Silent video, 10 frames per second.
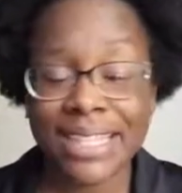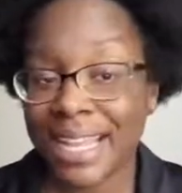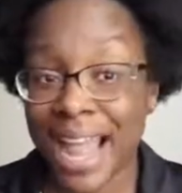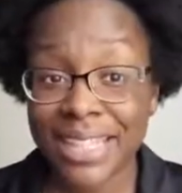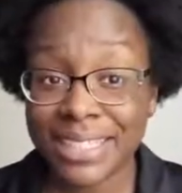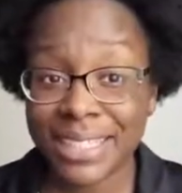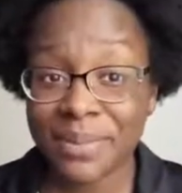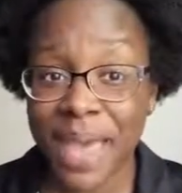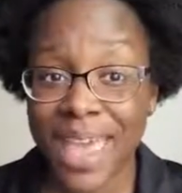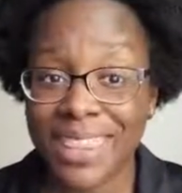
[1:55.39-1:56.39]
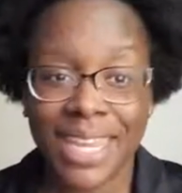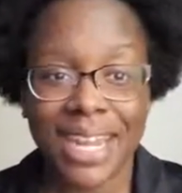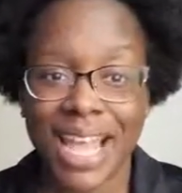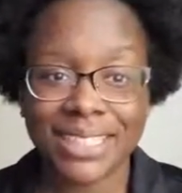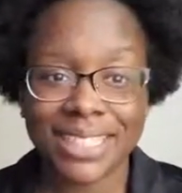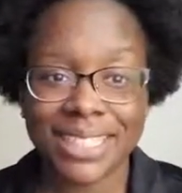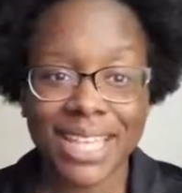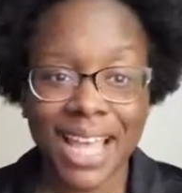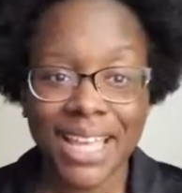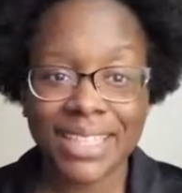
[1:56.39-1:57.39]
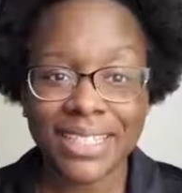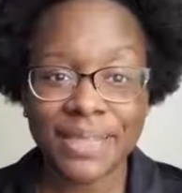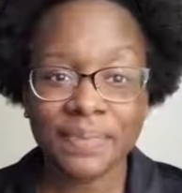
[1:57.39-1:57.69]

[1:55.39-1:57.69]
not just math and not just science.